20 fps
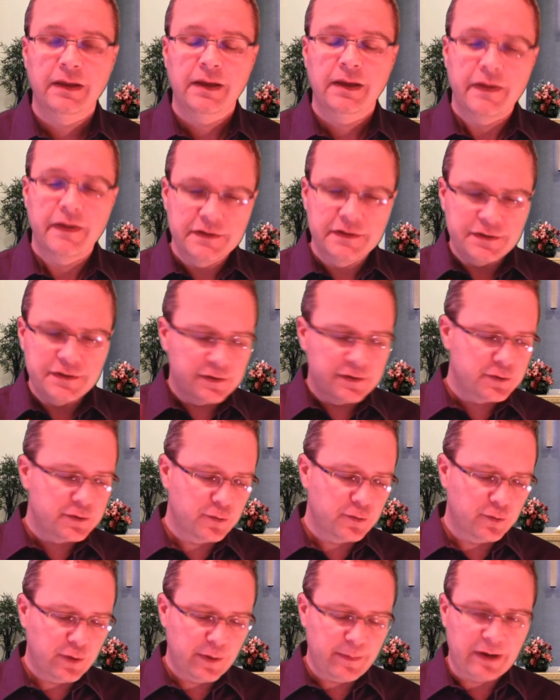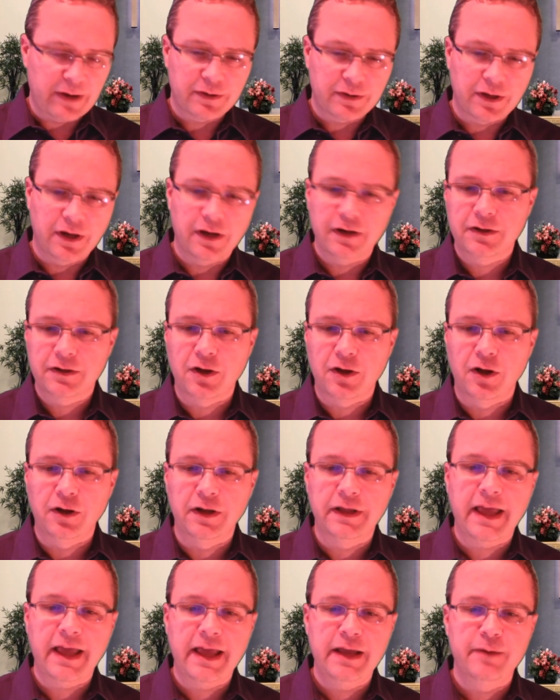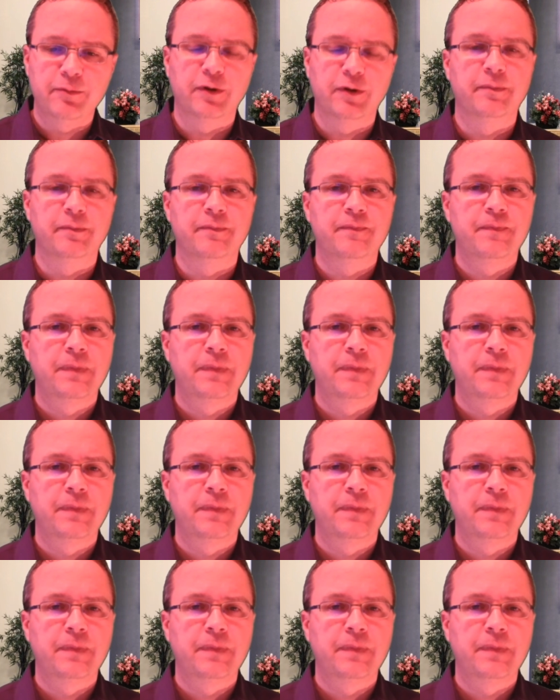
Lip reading: And this is the story about God calling Abram.